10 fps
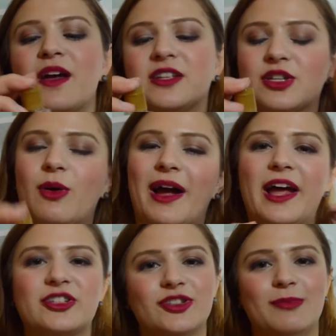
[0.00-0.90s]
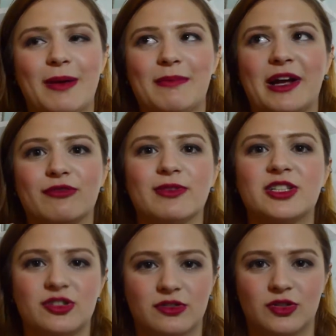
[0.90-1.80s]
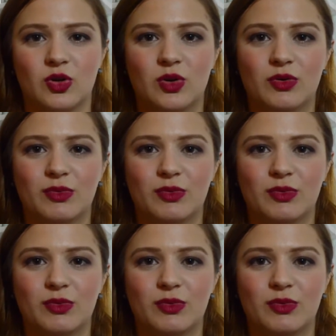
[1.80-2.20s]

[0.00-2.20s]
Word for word: So I actually met my original goal,